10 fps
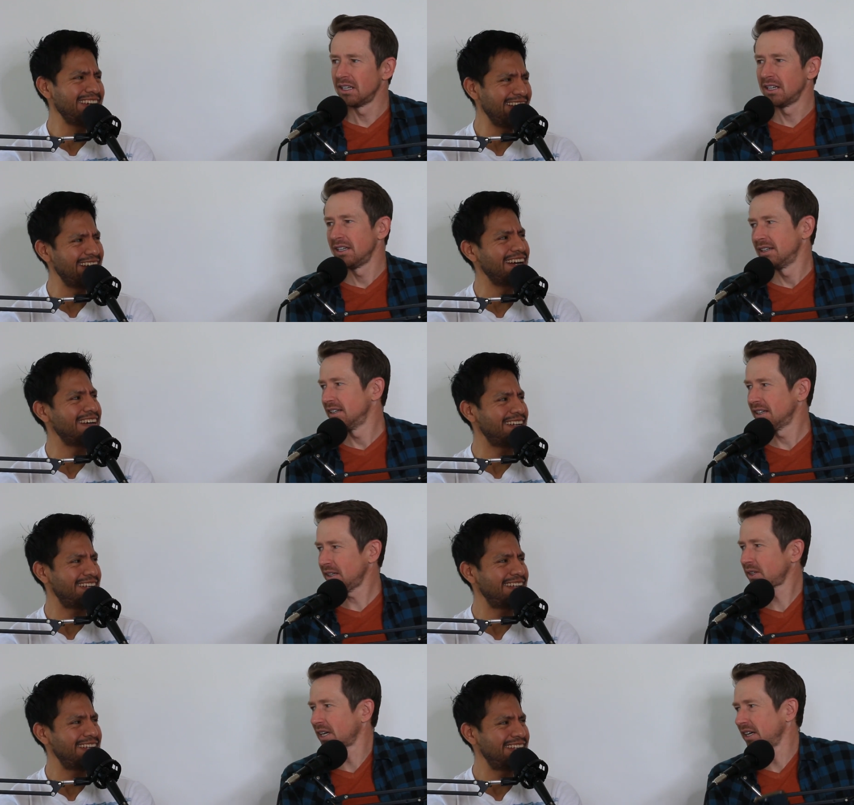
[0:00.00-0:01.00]

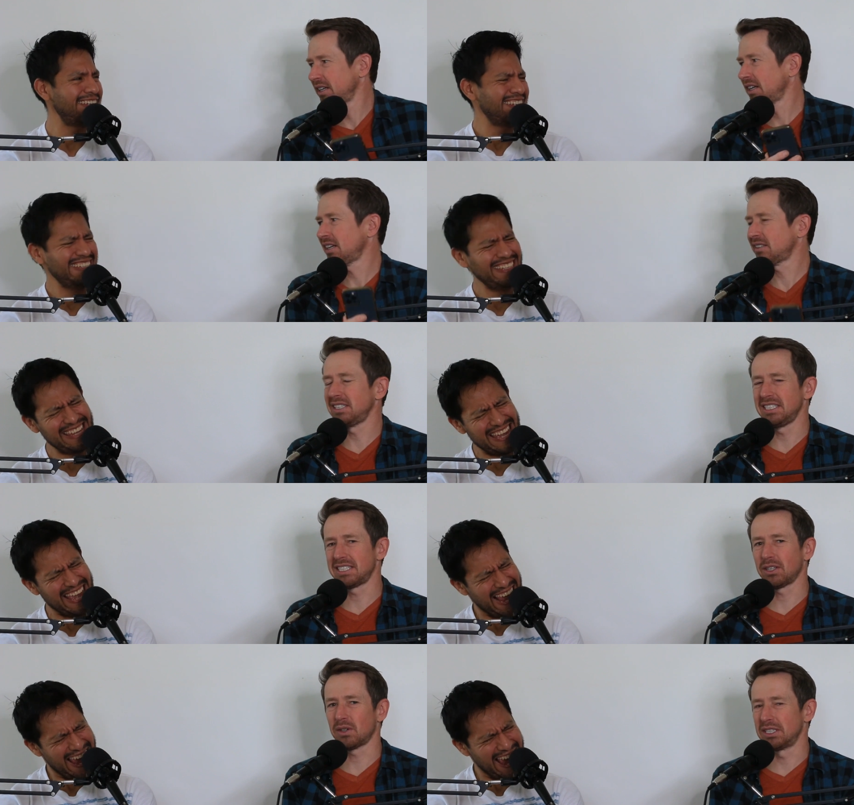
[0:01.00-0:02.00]
Speaker 1: yeah. Okay, I don't need
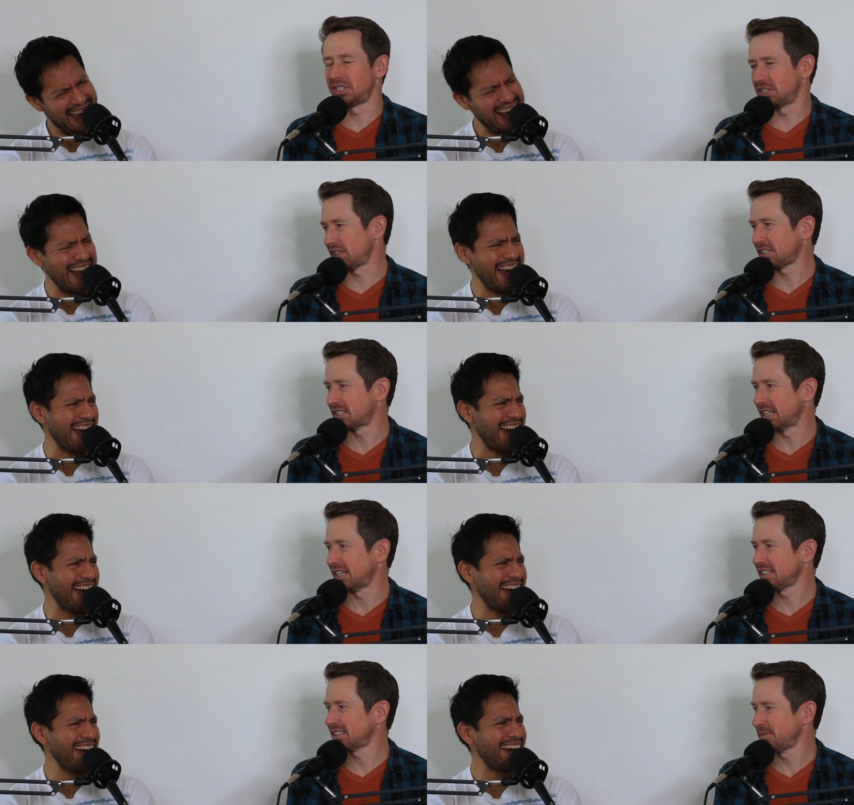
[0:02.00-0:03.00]
to yeah. go on Shark
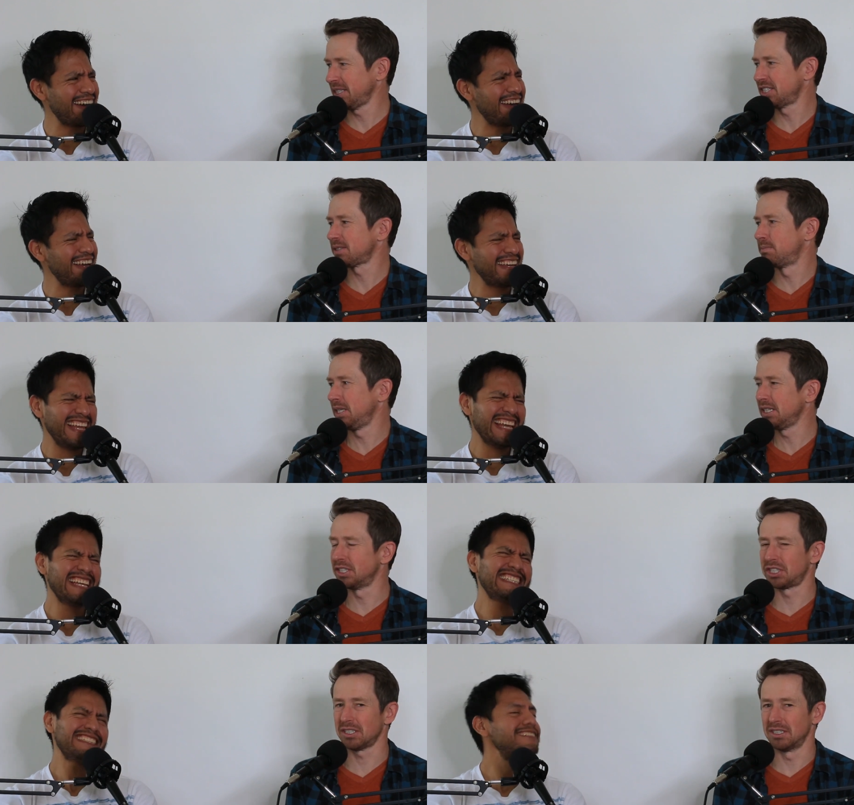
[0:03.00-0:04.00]
Tank. Let me just be
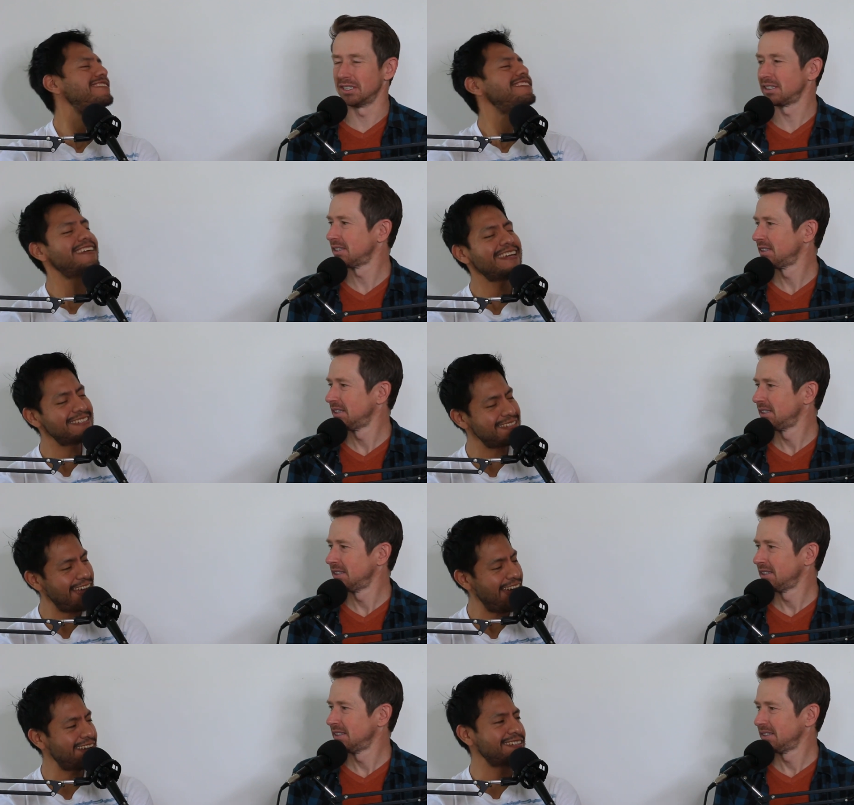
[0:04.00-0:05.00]
a shark.
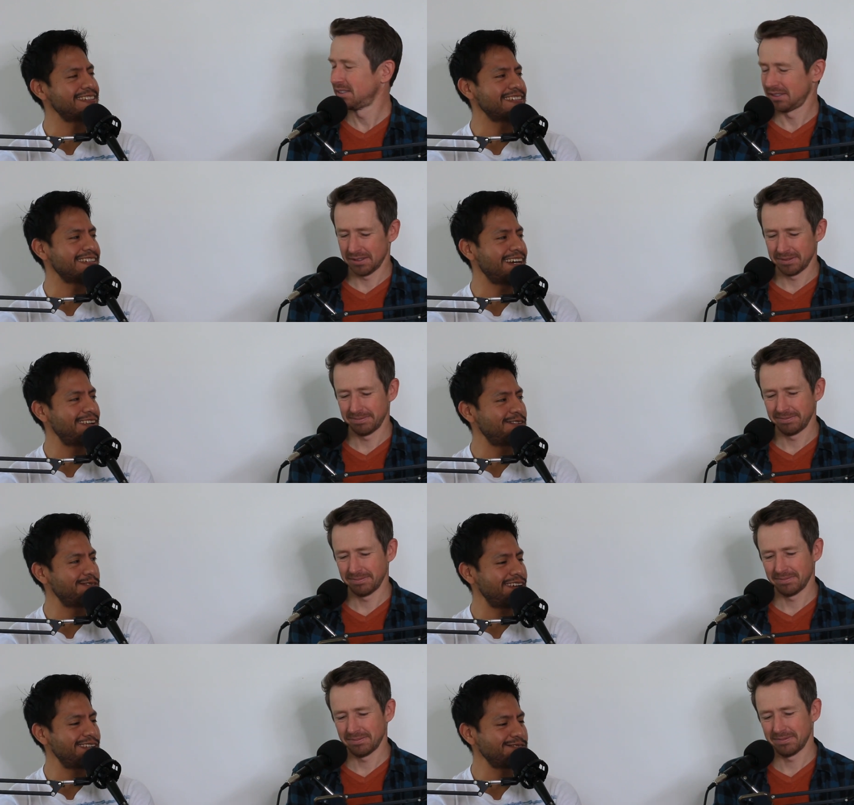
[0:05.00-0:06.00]
Exactly. I
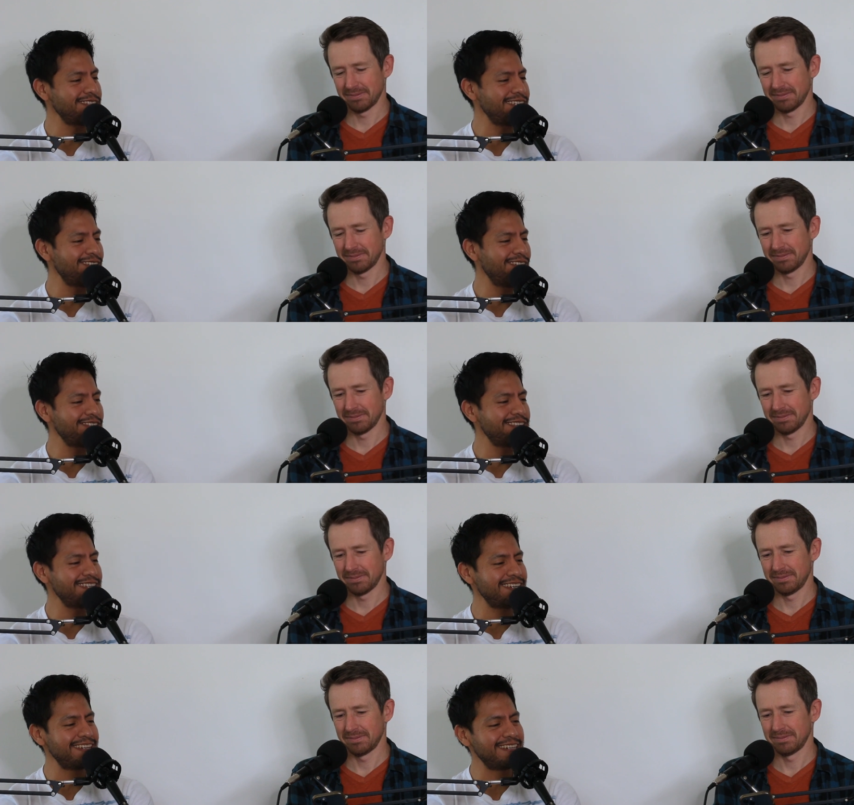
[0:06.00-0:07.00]
don't
Speaker 2: I don't need all
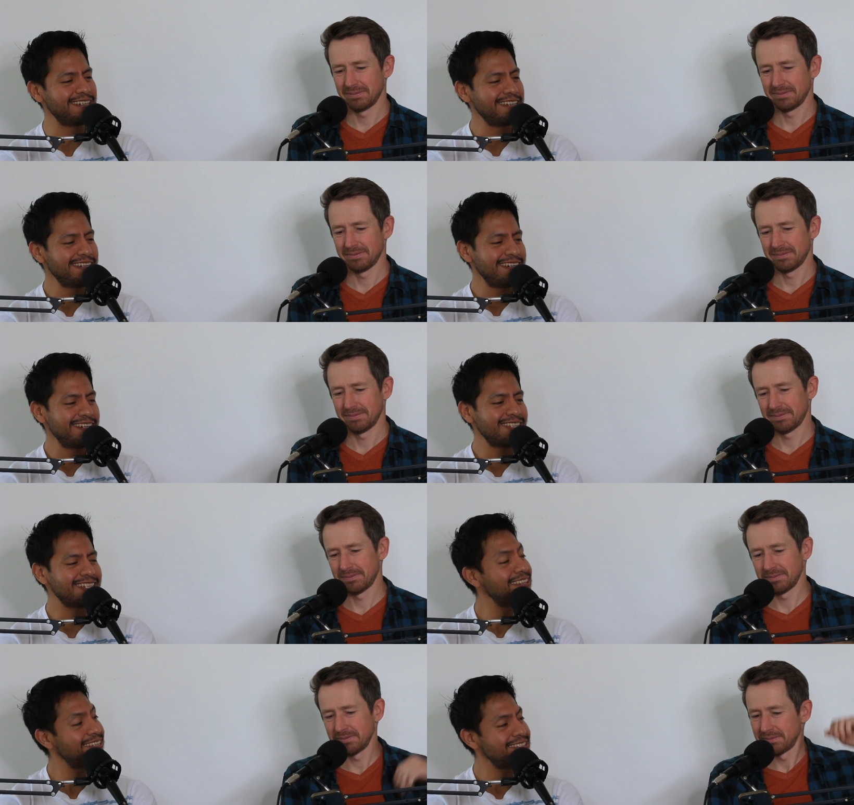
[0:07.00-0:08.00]
the uh the
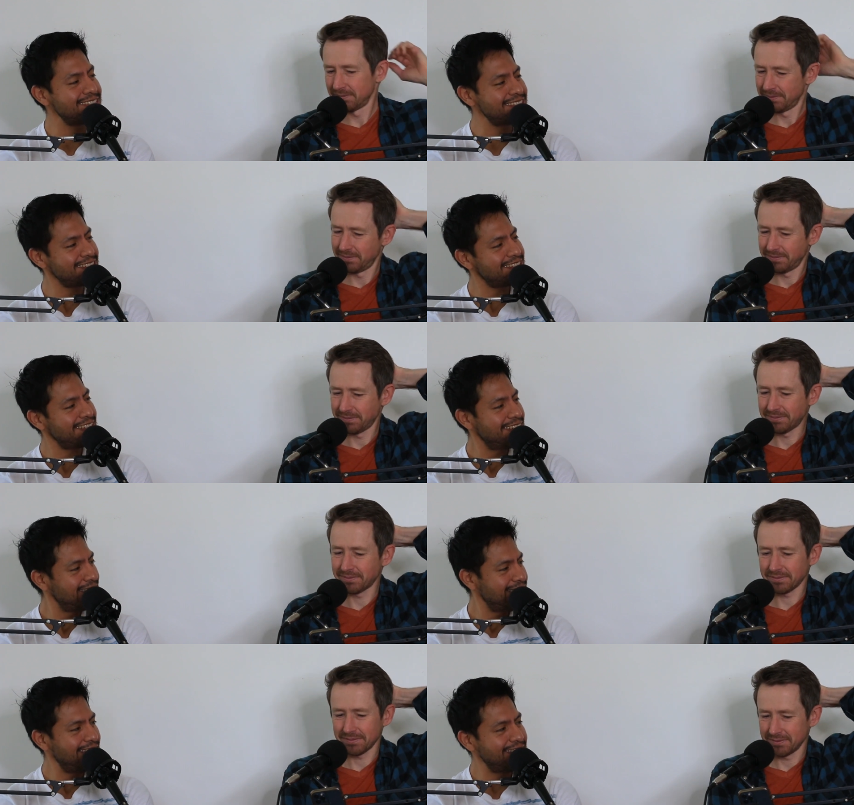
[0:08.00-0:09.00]
glitz
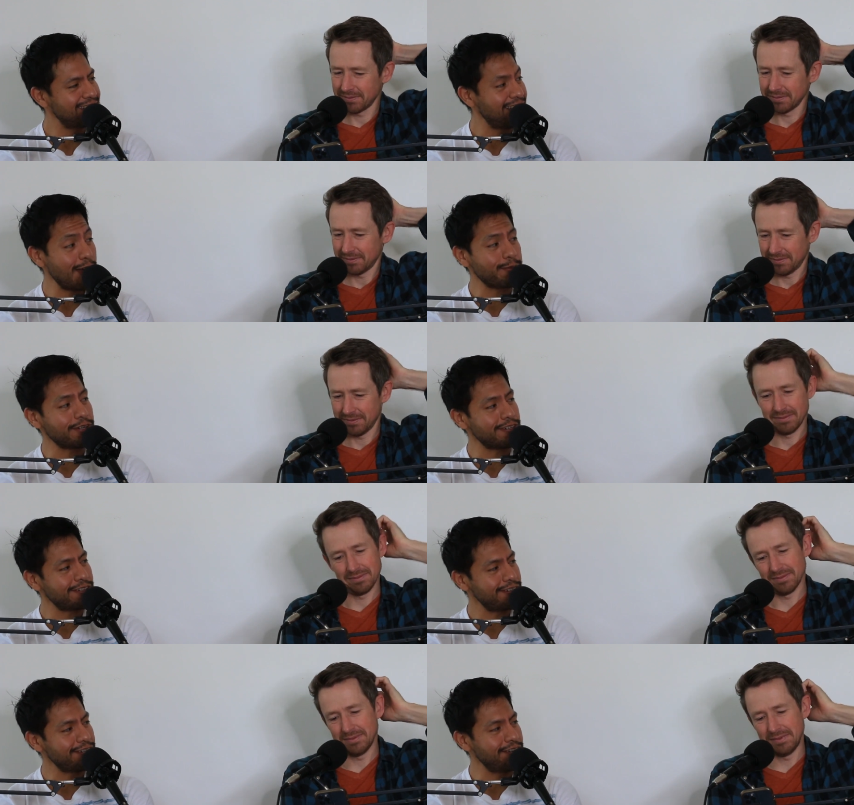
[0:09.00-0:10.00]
and
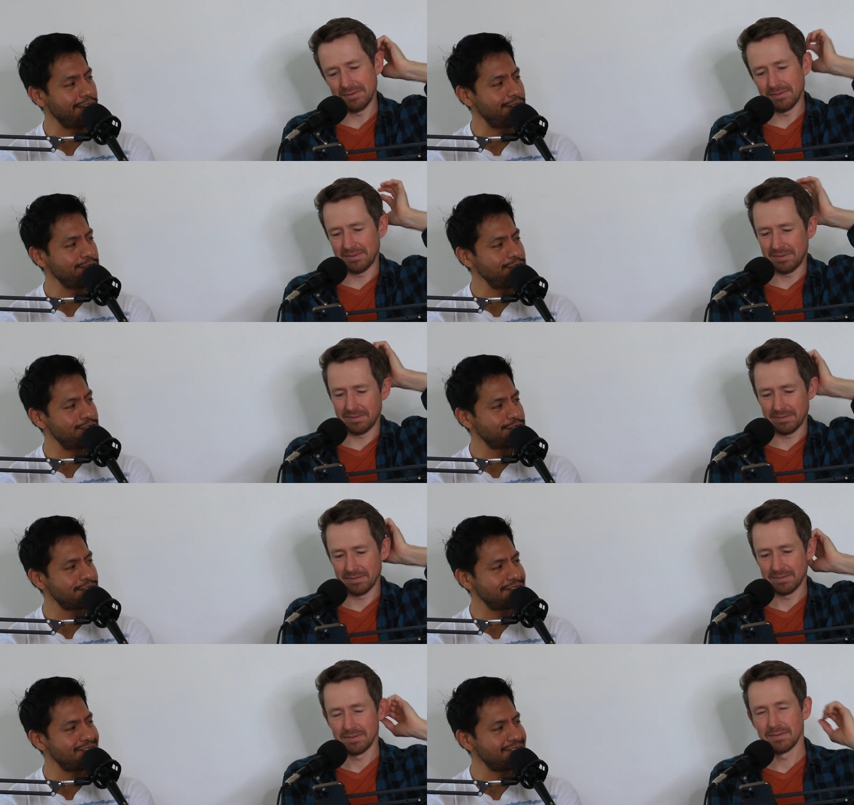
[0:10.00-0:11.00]
glamour, you mm. know. You
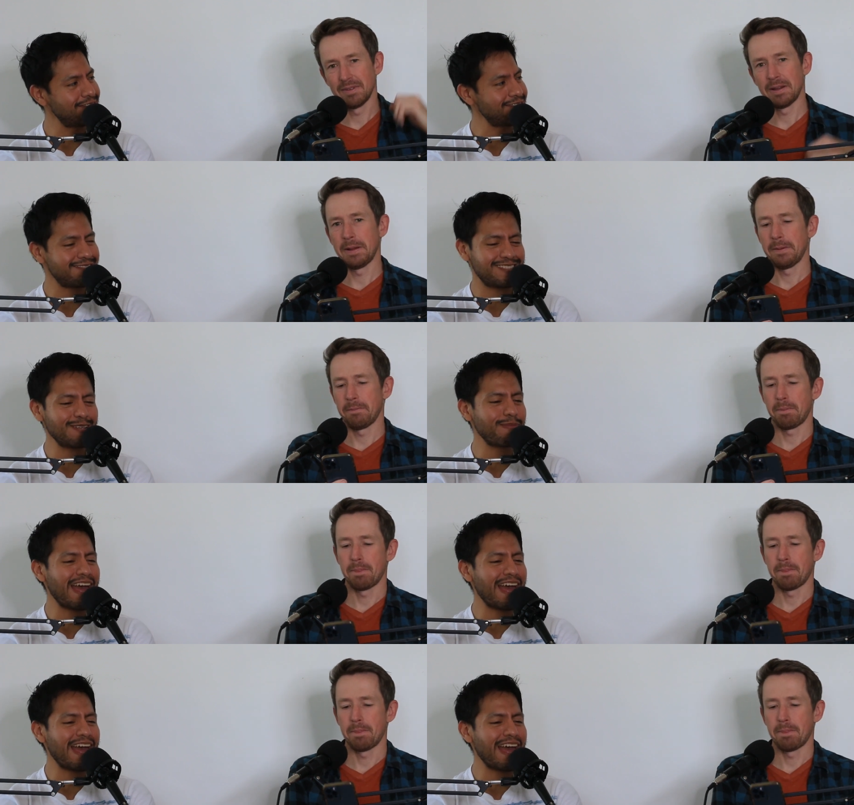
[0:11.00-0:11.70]
just sit